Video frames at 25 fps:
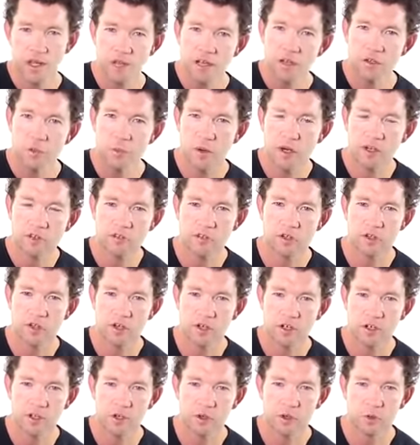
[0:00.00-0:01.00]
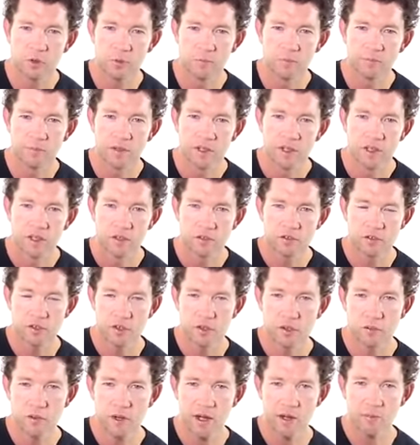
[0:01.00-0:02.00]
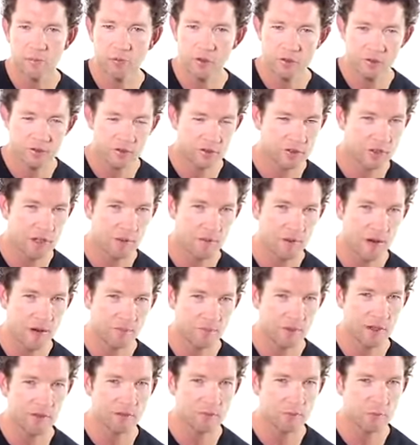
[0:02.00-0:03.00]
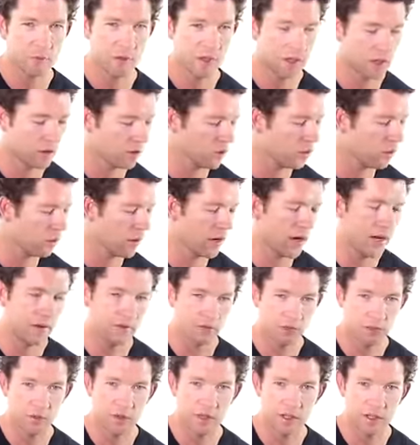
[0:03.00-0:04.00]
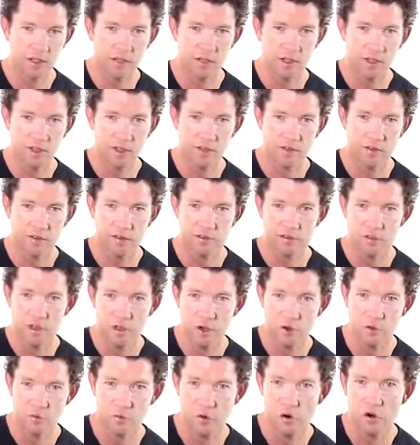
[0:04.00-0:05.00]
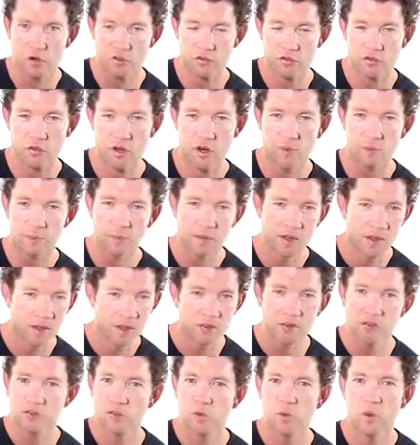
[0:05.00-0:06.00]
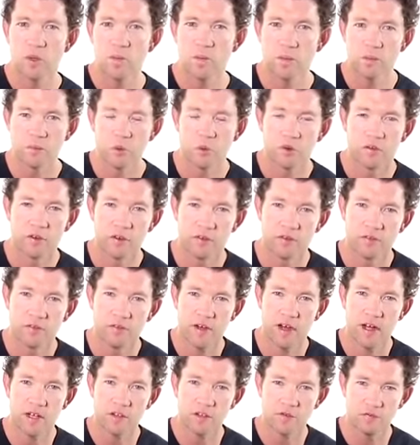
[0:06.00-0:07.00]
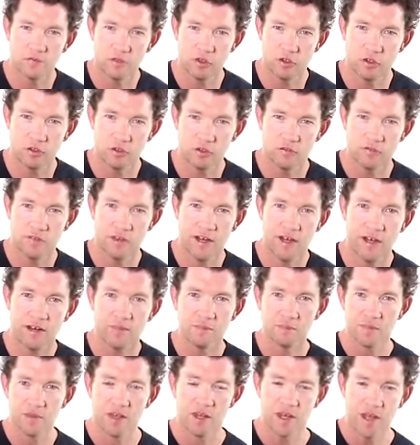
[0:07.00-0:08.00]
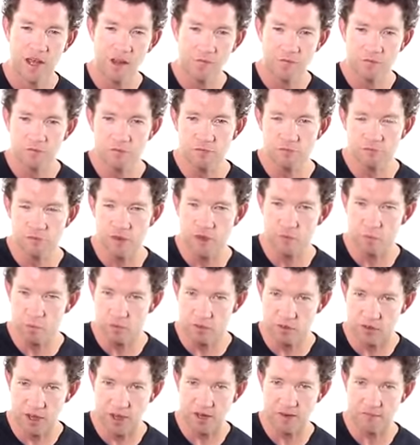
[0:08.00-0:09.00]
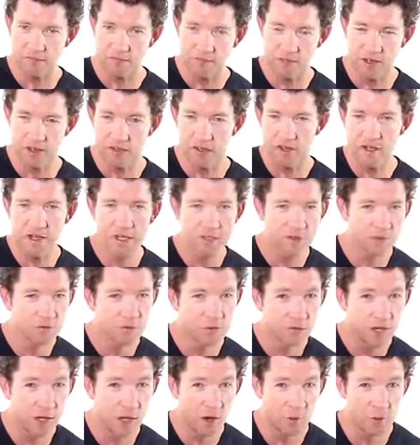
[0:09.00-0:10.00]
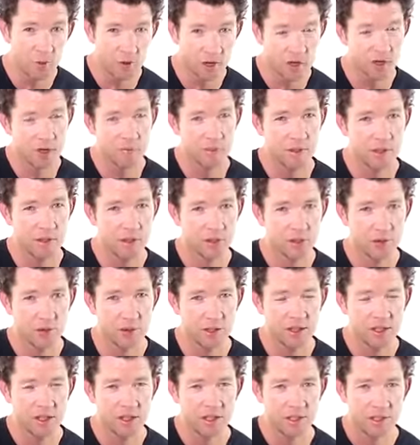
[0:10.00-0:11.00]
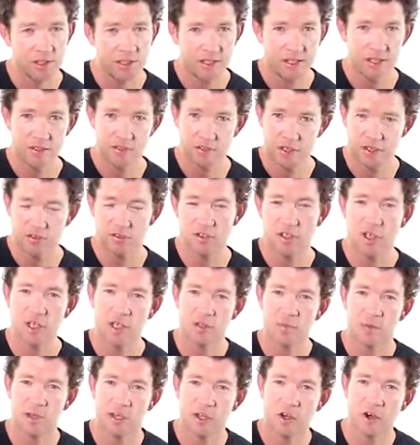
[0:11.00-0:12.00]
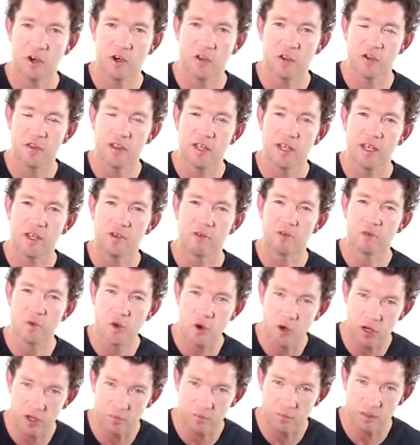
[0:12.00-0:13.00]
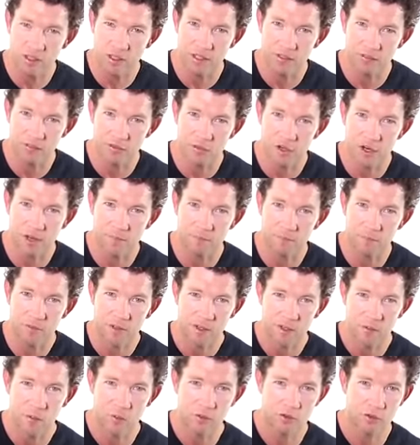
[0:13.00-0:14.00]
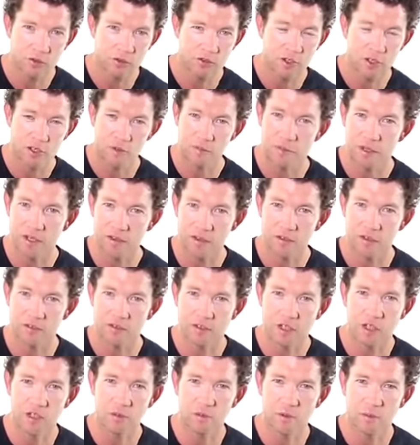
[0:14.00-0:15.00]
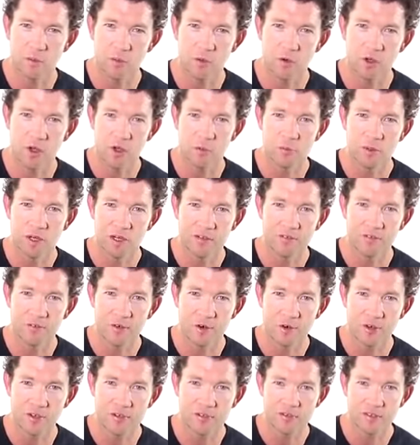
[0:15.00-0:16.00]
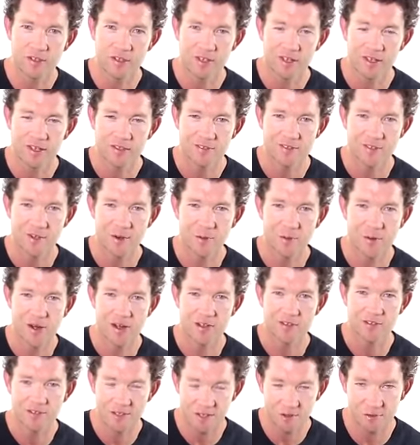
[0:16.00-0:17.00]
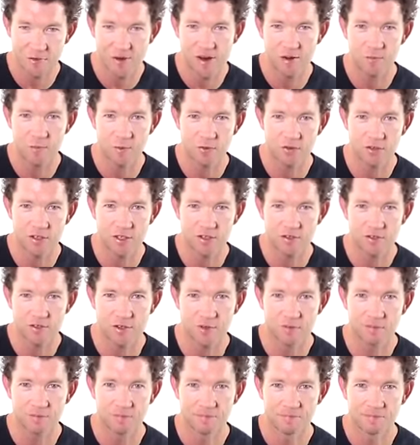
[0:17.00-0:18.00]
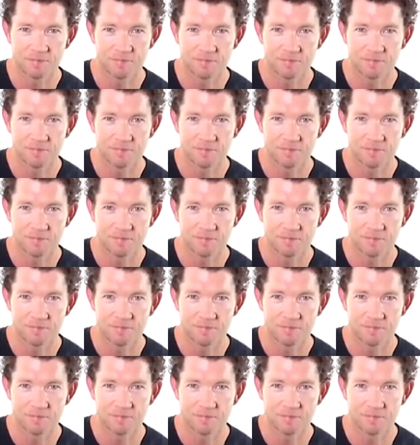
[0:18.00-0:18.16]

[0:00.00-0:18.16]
Either way is kind of cool. So just to sum up, that's a pretty cool way of doing the slow rock strum. Just a wee bit more of an advanced version of that. Have some fun with that. The next video we're going to be doing is actually going to be on the rockabilly strum, which is going to make things a little bit more hillbilly for us. So stick around, we'll see you soon.